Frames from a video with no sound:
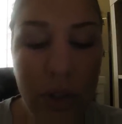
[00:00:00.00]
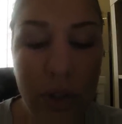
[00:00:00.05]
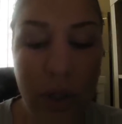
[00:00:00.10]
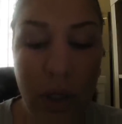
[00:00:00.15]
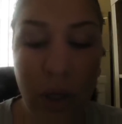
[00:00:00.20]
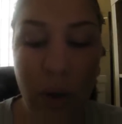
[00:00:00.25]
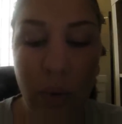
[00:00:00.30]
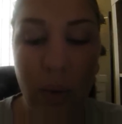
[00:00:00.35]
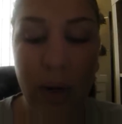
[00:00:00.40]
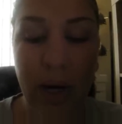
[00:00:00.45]

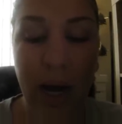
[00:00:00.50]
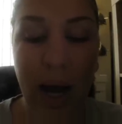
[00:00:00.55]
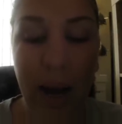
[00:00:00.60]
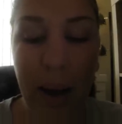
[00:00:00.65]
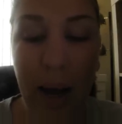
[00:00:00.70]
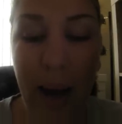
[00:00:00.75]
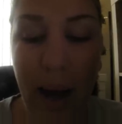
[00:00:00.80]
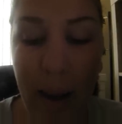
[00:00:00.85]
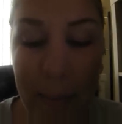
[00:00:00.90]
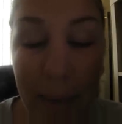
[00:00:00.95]
So what
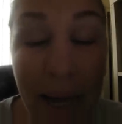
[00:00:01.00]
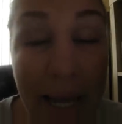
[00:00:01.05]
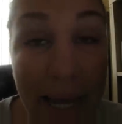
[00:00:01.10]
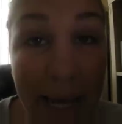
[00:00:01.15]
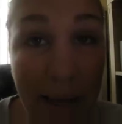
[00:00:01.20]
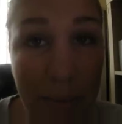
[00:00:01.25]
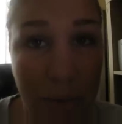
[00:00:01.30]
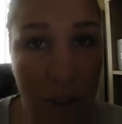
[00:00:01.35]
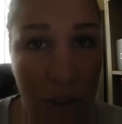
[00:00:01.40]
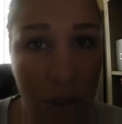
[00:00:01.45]
my
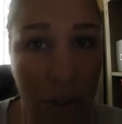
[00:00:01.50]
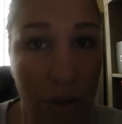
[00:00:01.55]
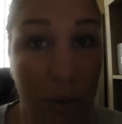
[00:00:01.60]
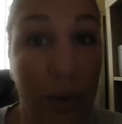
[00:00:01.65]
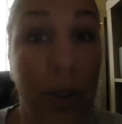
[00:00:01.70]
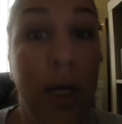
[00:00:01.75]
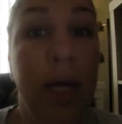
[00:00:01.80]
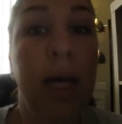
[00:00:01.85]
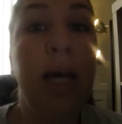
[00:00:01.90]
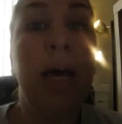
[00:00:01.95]
aim to
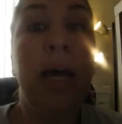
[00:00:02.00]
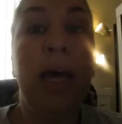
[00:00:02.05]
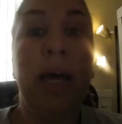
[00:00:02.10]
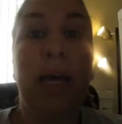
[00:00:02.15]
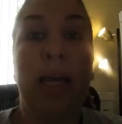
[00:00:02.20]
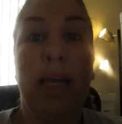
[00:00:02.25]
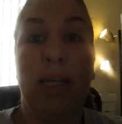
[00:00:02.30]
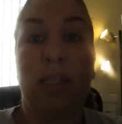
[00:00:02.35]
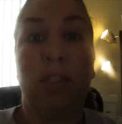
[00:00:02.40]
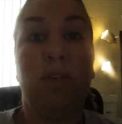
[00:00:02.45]
do
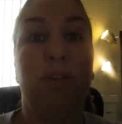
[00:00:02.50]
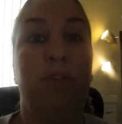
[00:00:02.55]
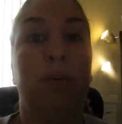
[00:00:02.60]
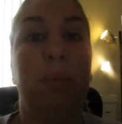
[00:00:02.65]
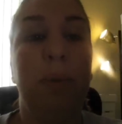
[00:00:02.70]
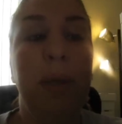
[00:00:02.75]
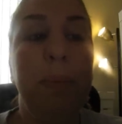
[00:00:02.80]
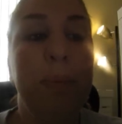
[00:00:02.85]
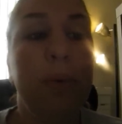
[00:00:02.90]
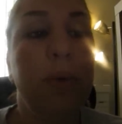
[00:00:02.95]
is for
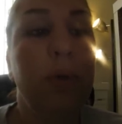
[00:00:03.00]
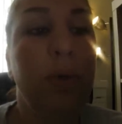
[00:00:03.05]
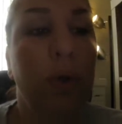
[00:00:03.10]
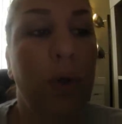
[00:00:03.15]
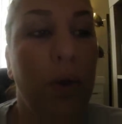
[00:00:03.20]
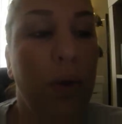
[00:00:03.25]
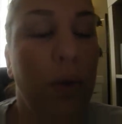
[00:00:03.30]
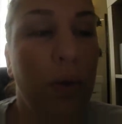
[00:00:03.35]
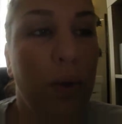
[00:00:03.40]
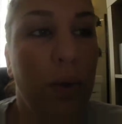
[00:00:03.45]

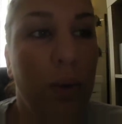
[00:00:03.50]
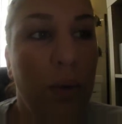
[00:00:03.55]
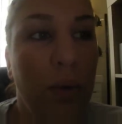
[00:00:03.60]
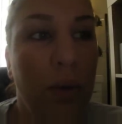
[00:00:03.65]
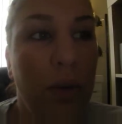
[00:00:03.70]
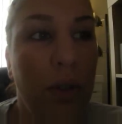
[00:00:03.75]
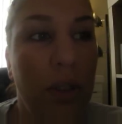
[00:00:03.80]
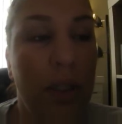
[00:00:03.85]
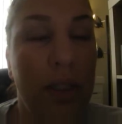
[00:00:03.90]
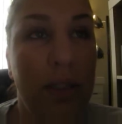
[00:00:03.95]
people
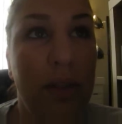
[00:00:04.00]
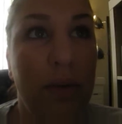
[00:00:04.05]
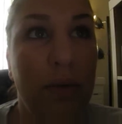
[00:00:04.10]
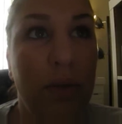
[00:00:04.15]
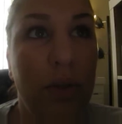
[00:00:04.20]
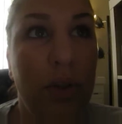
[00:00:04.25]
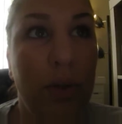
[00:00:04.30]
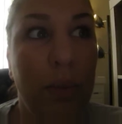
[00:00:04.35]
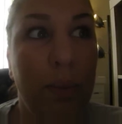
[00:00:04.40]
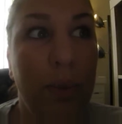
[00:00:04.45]
is
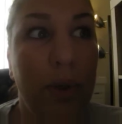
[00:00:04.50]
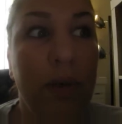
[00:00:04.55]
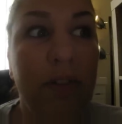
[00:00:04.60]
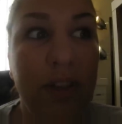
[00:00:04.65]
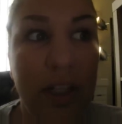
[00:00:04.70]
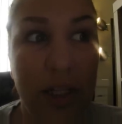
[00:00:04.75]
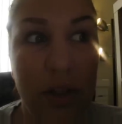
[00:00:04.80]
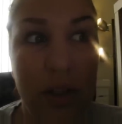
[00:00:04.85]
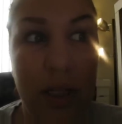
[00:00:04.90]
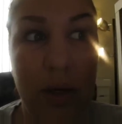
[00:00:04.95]
to put
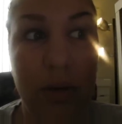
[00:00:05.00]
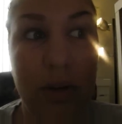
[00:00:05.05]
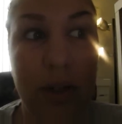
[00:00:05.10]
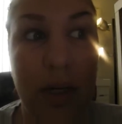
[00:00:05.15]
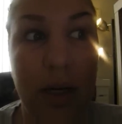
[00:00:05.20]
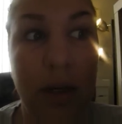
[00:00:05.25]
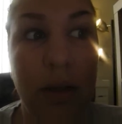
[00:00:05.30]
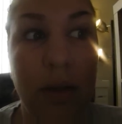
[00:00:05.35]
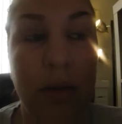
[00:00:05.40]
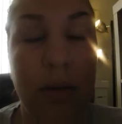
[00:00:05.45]
videos out
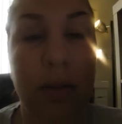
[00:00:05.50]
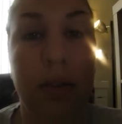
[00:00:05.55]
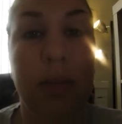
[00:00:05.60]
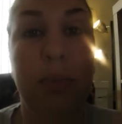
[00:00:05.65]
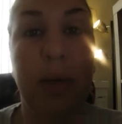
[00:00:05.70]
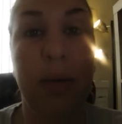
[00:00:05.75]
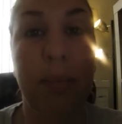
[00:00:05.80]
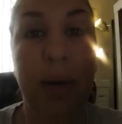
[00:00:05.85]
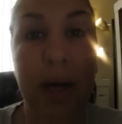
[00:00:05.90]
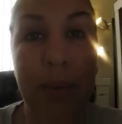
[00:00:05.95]
there and
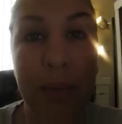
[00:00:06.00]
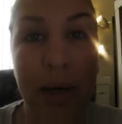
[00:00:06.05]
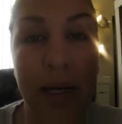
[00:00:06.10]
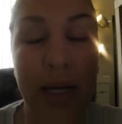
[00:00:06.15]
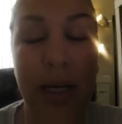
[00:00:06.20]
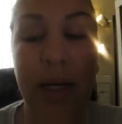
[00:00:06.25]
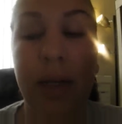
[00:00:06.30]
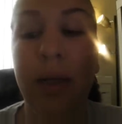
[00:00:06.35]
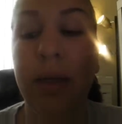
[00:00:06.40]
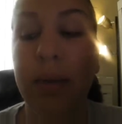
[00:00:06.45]
spend my
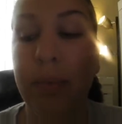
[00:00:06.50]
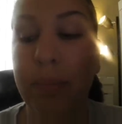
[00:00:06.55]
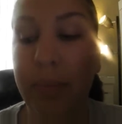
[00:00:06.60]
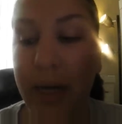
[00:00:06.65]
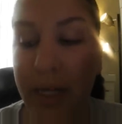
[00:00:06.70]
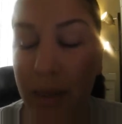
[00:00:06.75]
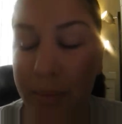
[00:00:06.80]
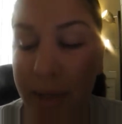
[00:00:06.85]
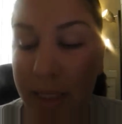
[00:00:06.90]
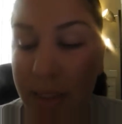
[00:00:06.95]
money,
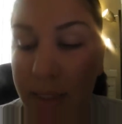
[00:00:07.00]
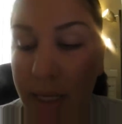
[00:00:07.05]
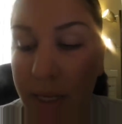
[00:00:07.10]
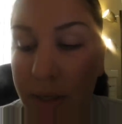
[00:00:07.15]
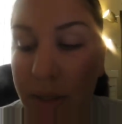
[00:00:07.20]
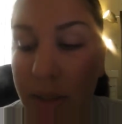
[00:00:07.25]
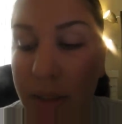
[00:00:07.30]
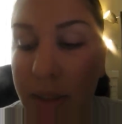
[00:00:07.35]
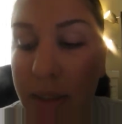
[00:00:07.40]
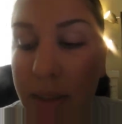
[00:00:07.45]
buy the
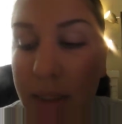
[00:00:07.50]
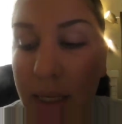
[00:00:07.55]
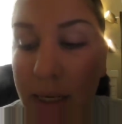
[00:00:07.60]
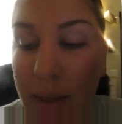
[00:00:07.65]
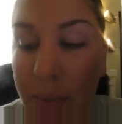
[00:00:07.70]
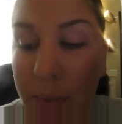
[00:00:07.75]
mascaras that I